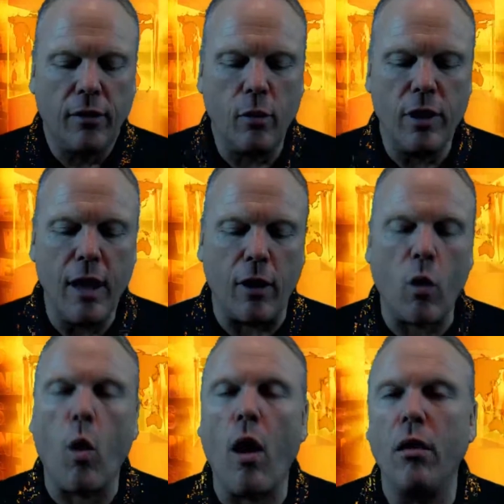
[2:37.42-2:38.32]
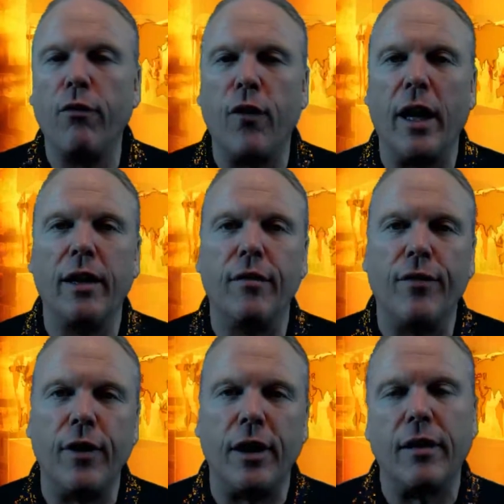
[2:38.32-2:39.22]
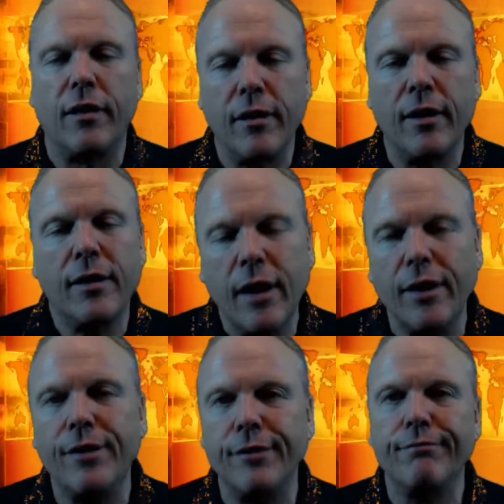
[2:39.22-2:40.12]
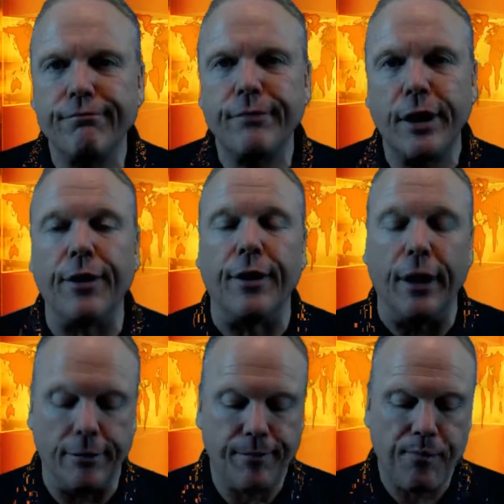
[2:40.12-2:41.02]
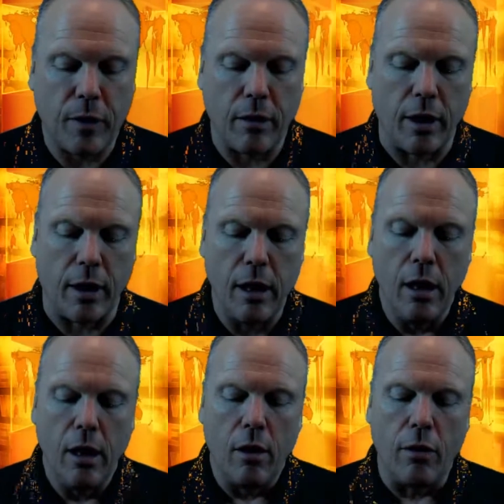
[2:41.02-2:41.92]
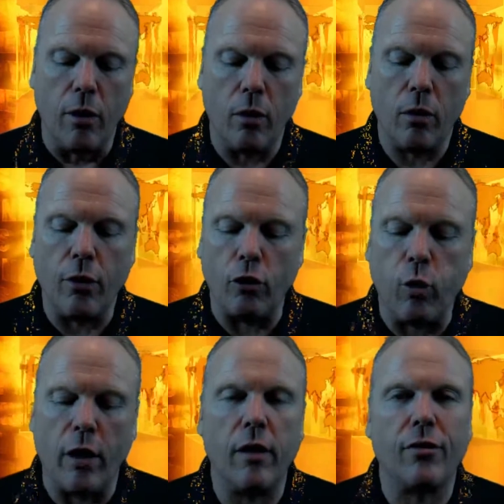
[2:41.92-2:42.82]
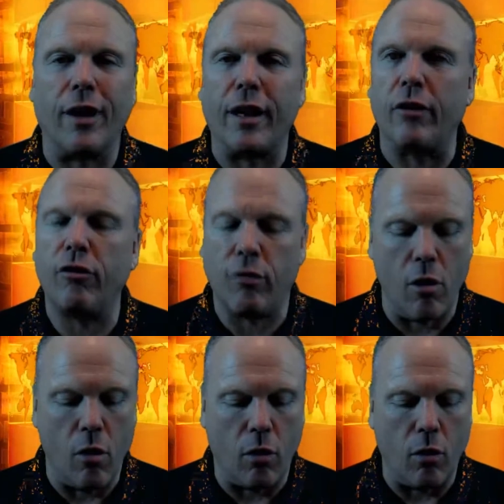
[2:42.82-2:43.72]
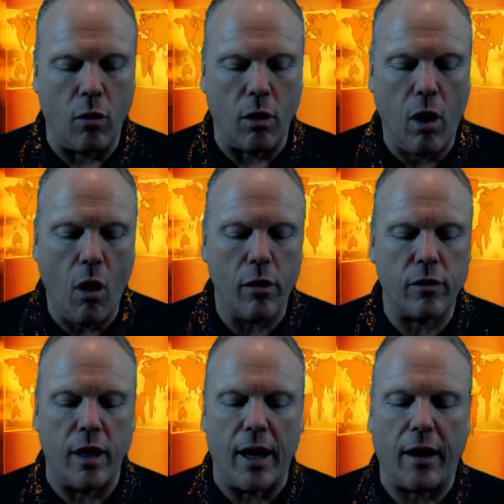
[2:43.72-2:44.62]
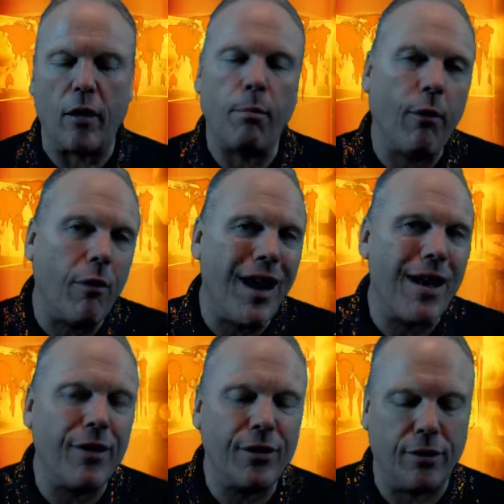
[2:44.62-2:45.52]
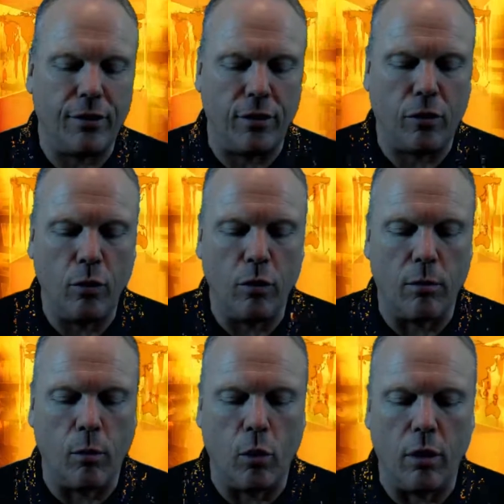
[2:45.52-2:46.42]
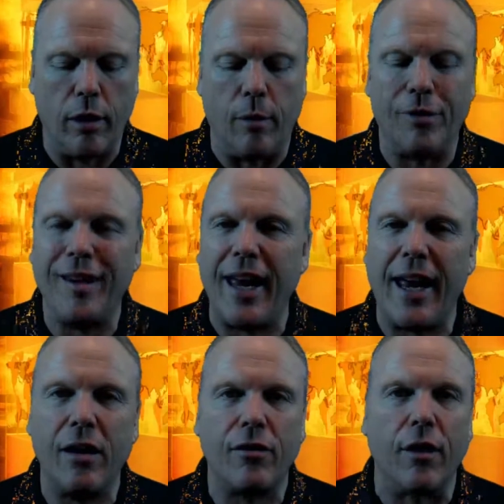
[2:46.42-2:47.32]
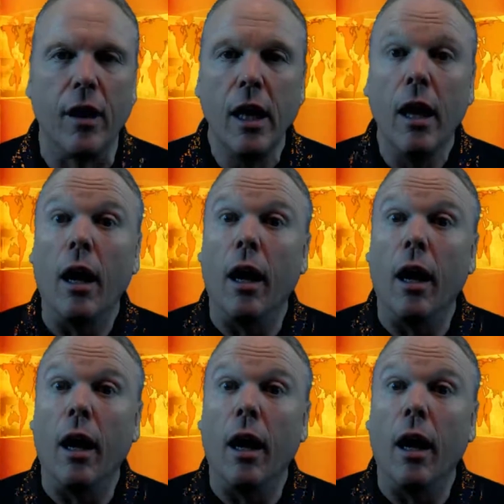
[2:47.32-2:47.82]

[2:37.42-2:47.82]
See, when you have a qualifying event that doesn't kill you, okay, those what ifs like a stroke or a heart attack or paralysis in 2 or more limbs, cancer,